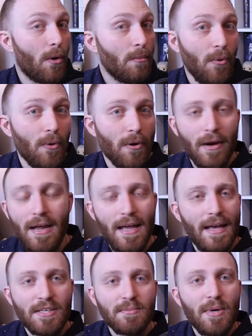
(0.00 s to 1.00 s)
or more,
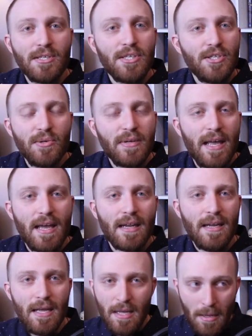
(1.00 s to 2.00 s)
as much as you
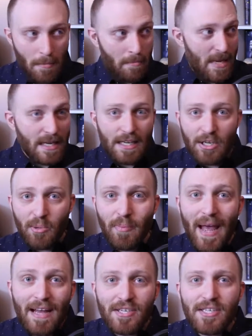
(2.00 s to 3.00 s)
can, meeting
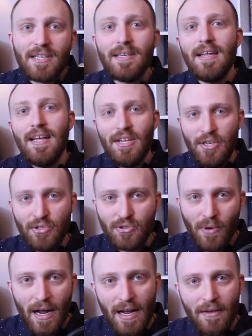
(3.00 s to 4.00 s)
your passion,
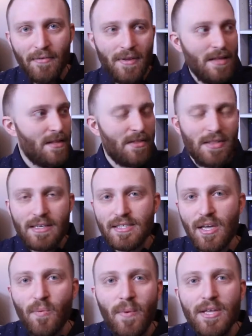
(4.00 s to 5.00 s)
your drive, the
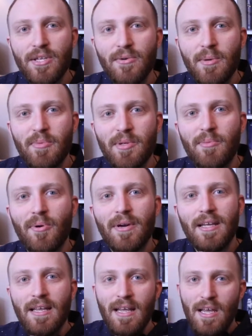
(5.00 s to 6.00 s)
things that wake you up in the
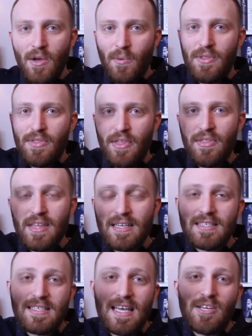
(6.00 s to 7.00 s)
morning, with the
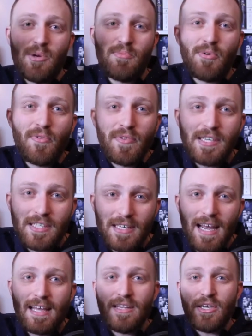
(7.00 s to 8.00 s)
things that you're
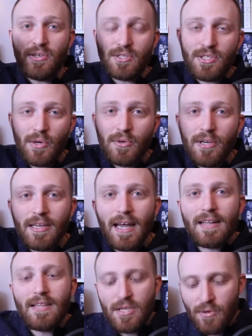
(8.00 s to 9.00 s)
proficient at, that you're so
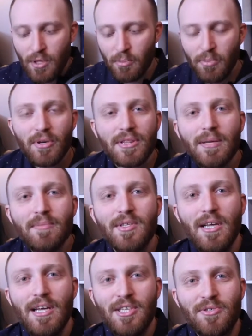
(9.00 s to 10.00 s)
good at that you can put
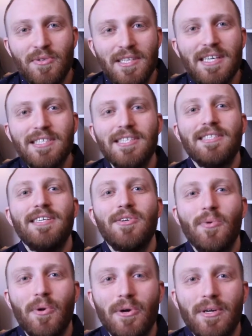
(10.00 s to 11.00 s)
them
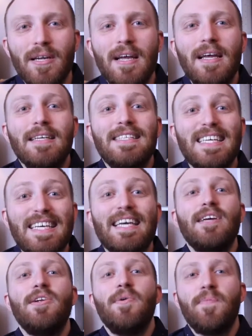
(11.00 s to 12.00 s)
strategically to work to
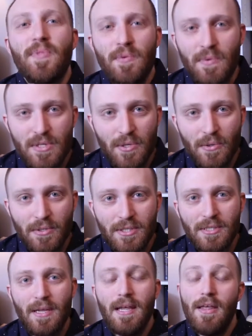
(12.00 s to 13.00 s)
get
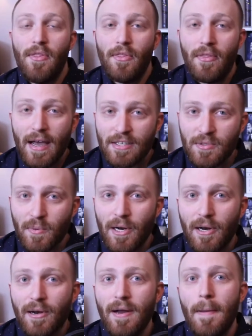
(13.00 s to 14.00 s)
results.
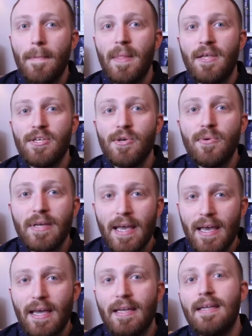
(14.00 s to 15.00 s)
That's where you
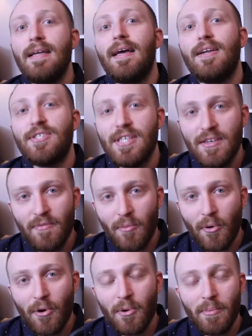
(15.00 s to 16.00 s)
can
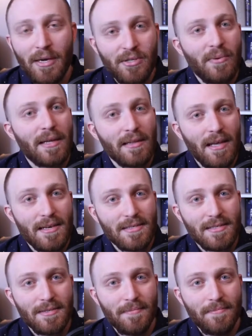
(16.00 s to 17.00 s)
achieve more by doing
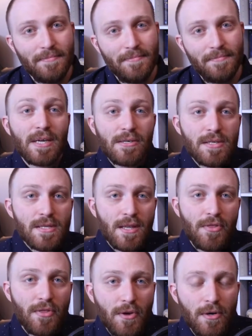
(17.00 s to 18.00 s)
less. So
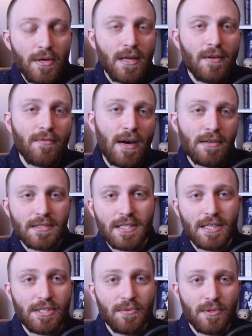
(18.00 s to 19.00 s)
here's the third and
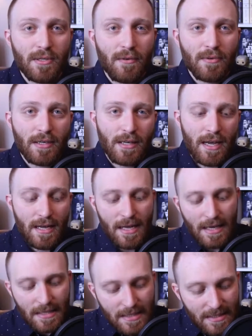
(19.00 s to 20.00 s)
final section we'll cover
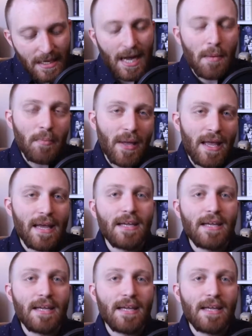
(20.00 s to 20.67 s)
today: stop